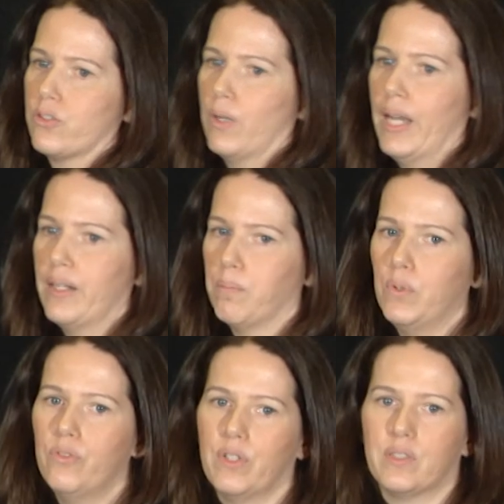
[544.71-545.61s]
try to
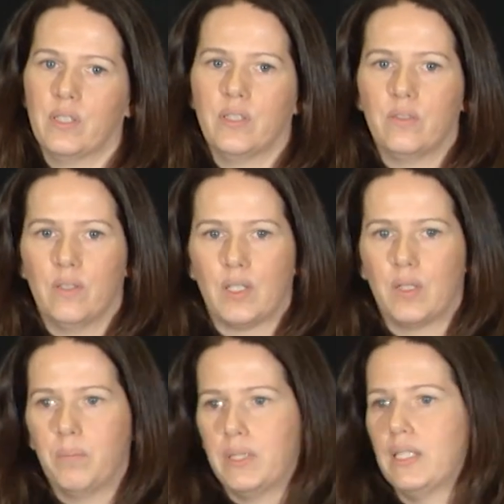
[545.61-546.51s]
move this into a
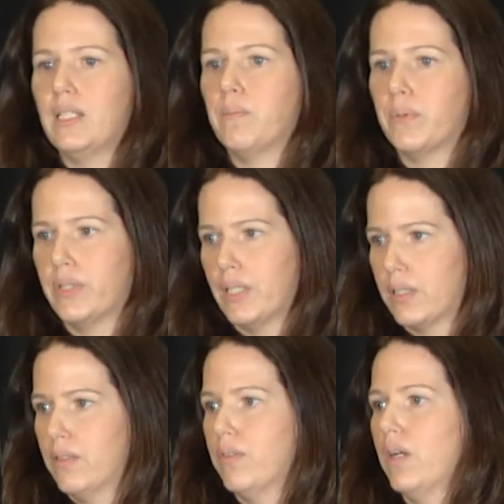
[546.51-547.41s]
completely
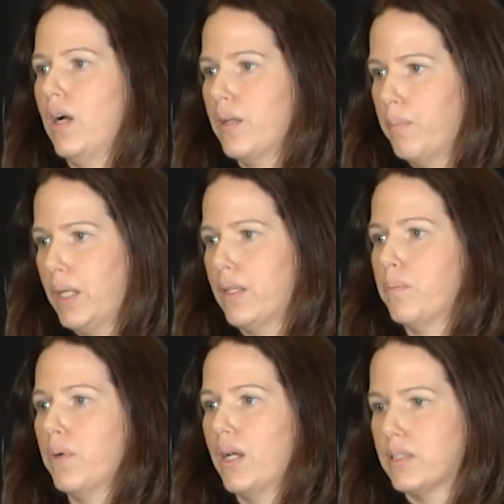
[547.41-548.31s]
predictive and automated
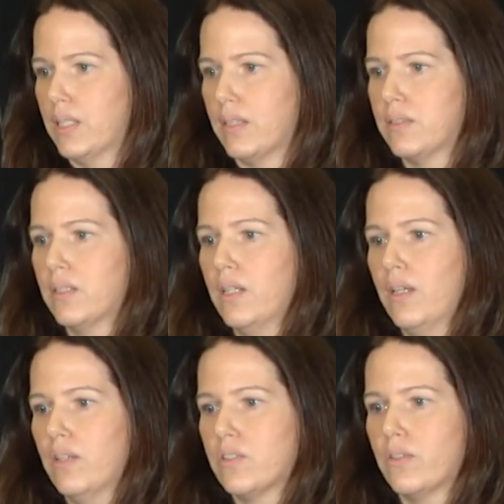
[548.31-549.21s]
process
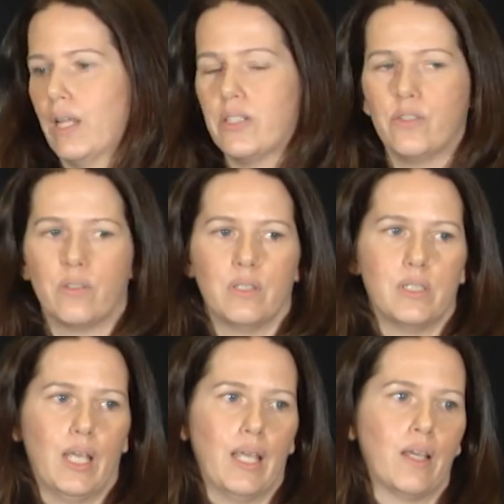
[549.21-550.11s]
so that you can
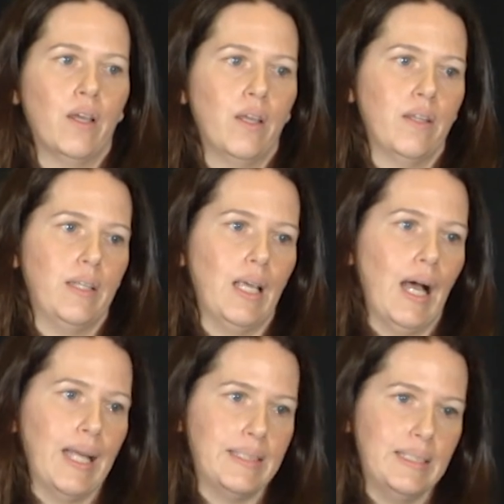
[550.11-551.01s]
take the
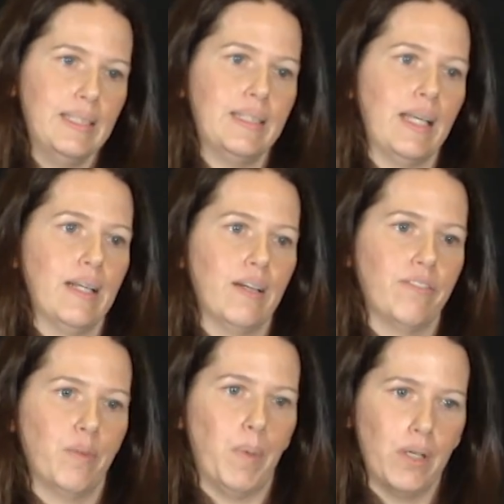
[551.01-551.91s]
IT data
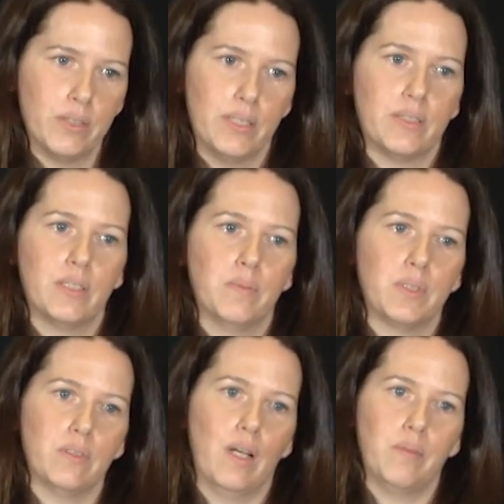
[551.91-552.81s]
from our
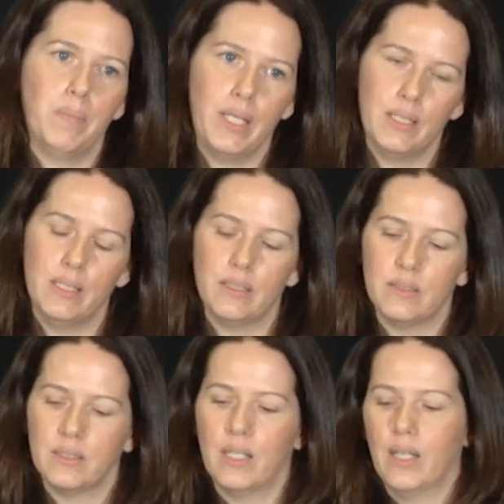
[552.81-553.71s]
systems around
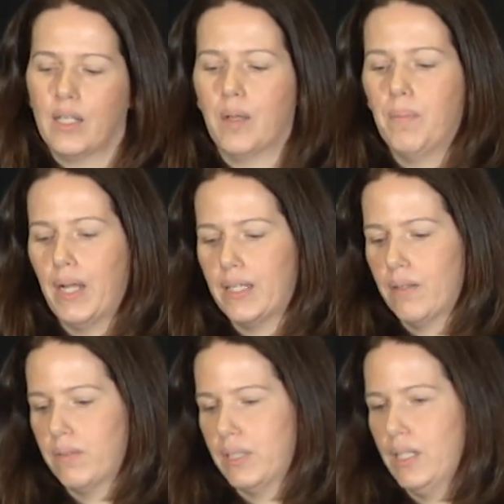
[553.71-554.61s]
maintenance, combine
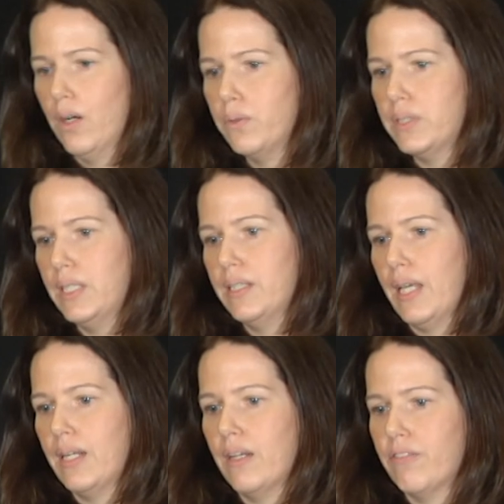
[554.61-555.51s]
that with the OT
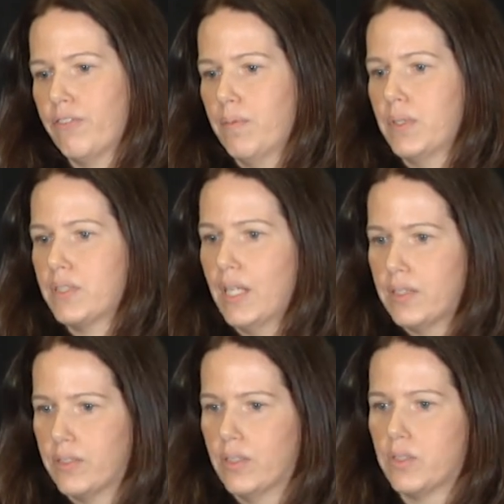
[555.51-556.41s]
data from the
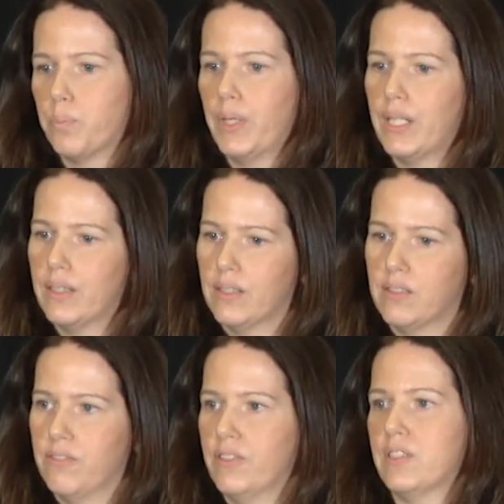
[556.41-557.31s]
sensors, bring in the
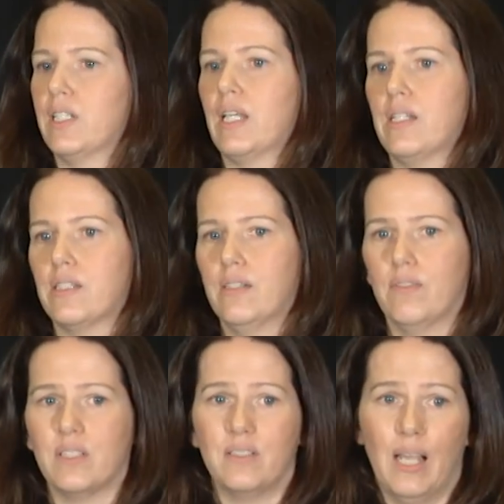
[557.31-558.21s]
sophistication
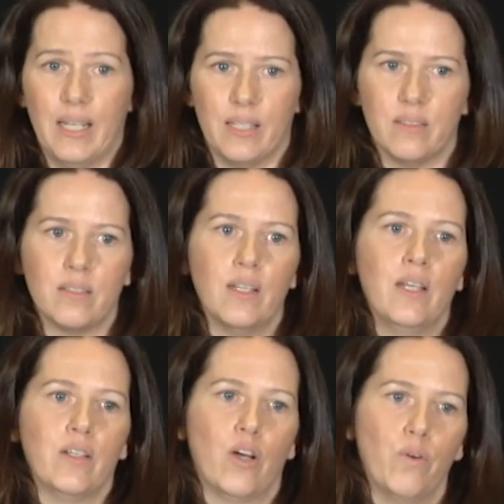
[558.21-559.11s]
of the science,
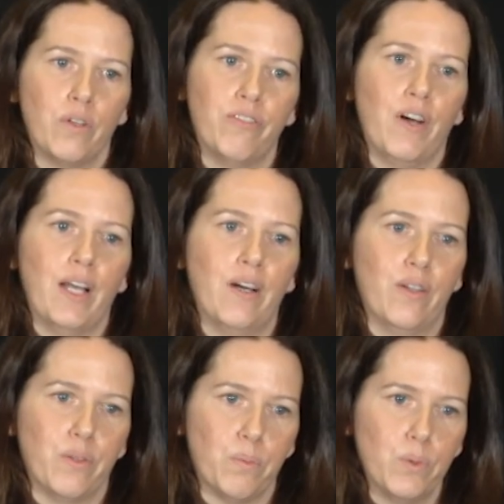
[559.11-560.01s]
codify
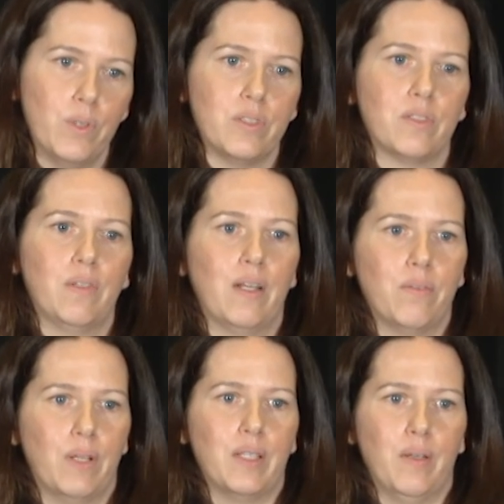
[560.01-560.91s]
all the rules around
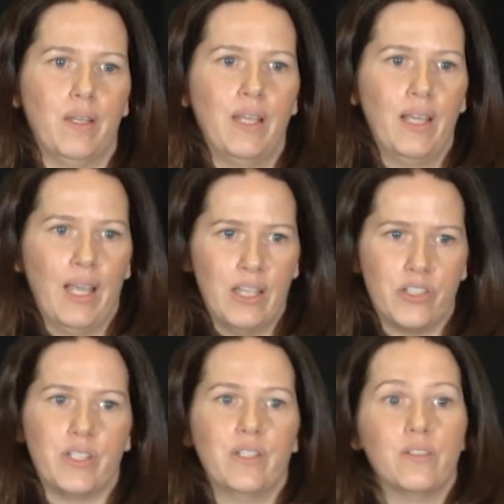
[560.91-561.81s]
what the
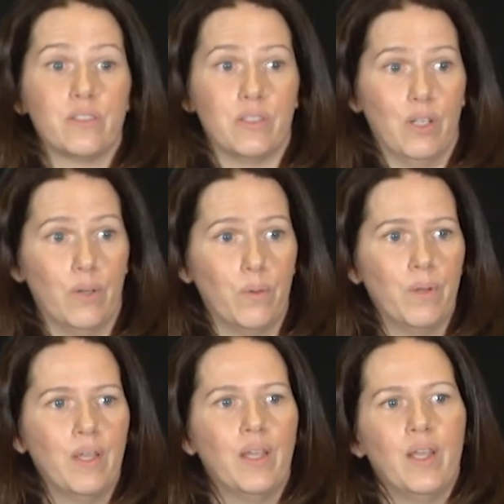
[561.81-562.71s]
engineers know,
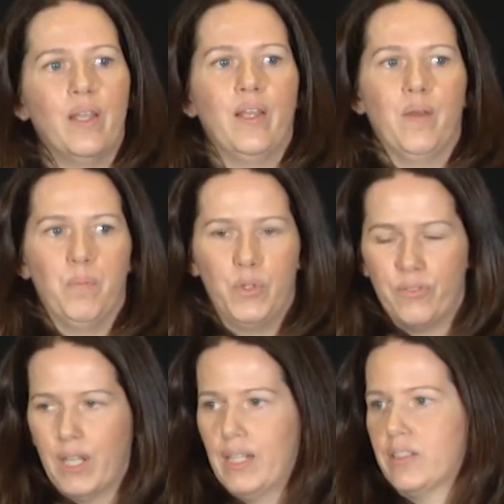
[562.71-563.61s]
move
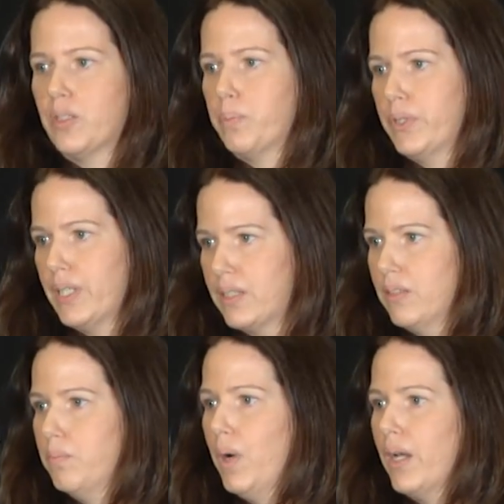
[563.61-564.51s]
that into
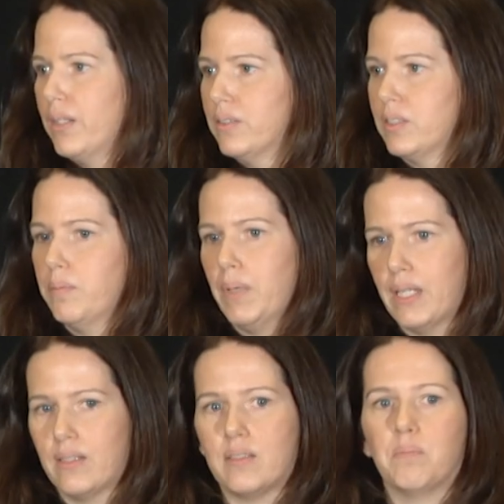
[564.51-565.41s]
predictive models, and
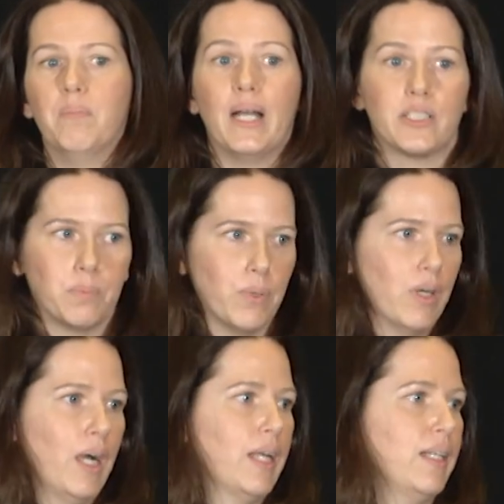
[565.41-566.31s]
make this much
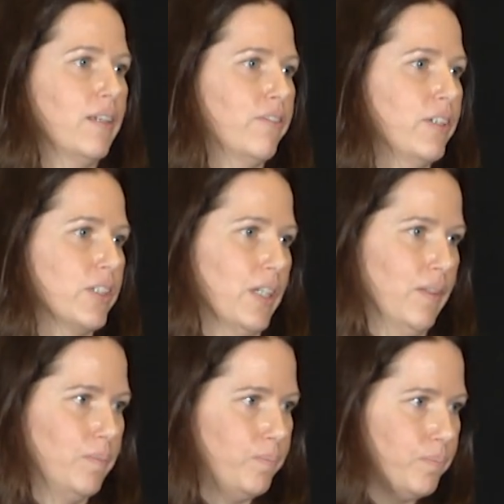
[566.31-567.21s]
more highly efficient.